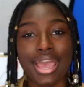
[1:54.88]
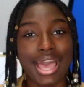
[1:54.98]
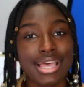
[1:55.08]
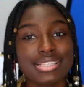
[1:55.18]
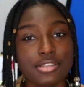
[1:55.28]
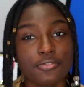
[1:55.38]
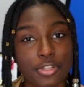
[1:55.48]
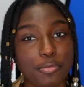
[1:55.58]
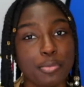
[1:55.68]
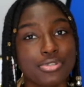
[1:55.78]
has the
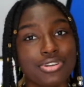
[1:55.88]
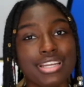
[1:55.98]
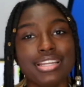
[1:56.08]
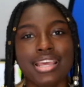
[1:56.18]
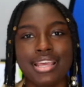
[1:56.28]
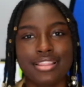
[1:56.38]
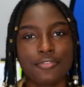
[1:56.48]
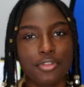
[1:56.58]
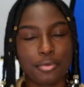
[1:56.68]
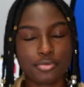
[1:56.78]
flip up screen. The
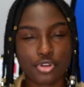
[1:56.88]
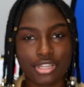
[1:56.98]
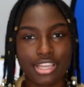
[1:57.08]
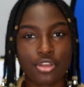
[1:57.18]
flip up screen that